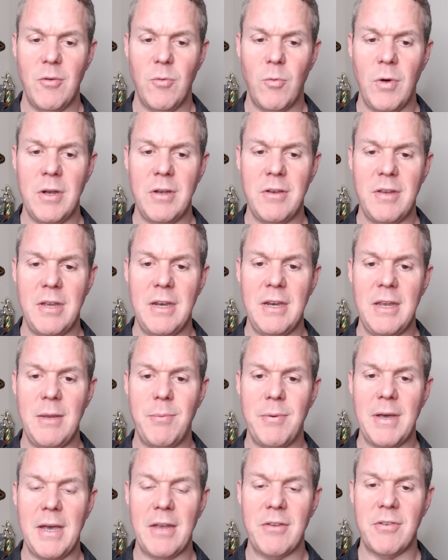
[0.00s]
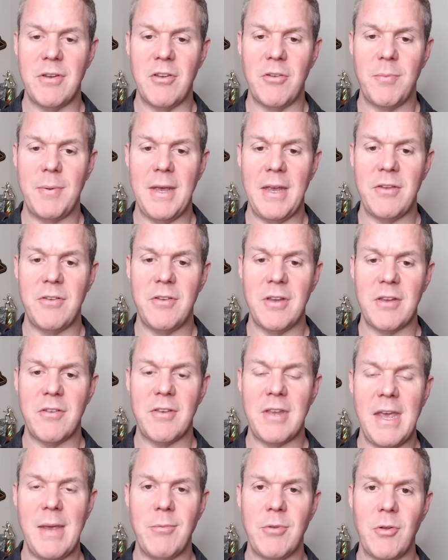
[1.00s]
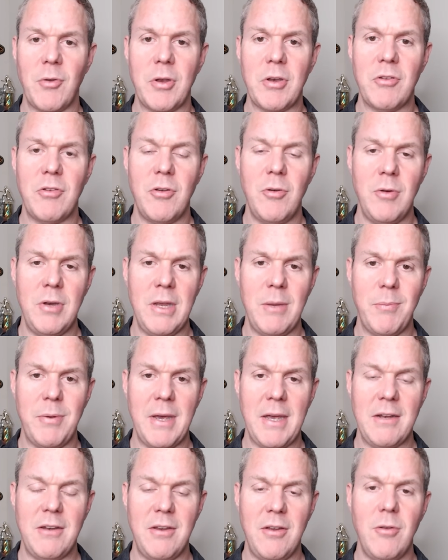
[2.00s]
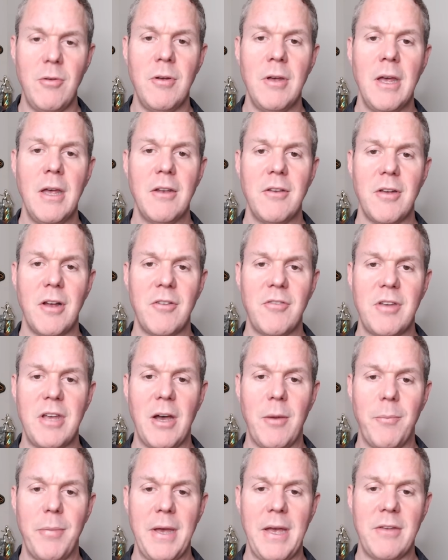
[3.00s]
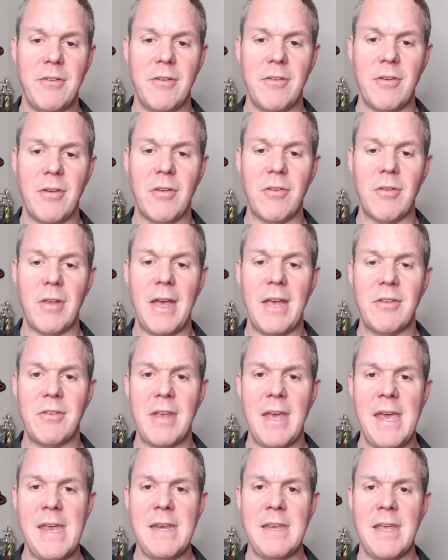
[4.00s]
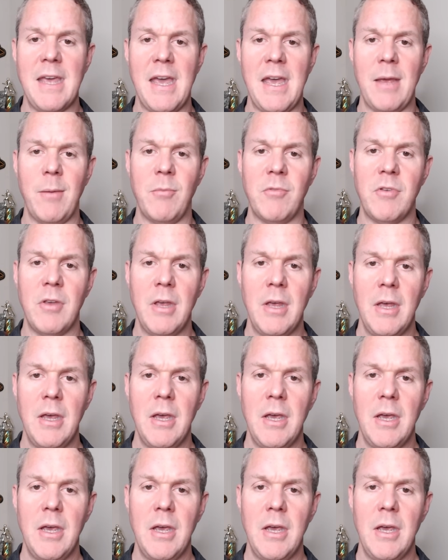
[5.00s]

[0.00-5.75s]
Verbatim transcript: one TD pass in his past six games, and only two DP, two touchdown passes in his last eight games.